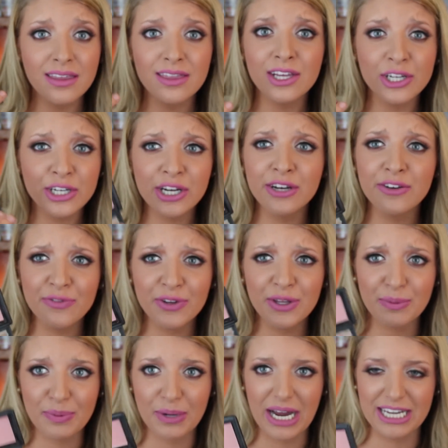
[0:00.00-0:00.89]
they're good
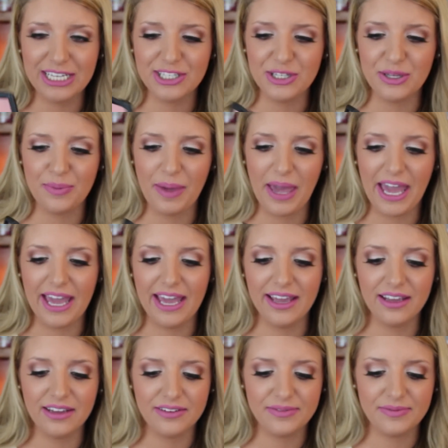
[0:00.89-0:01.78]
for the price you
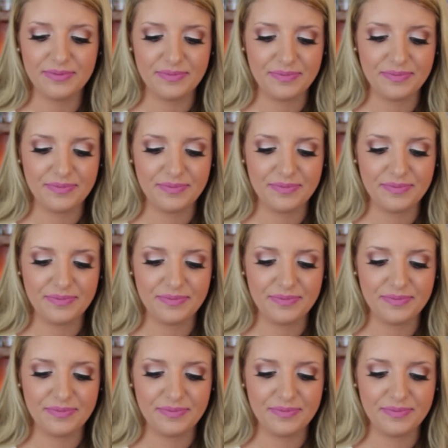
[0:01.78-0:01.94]
pay.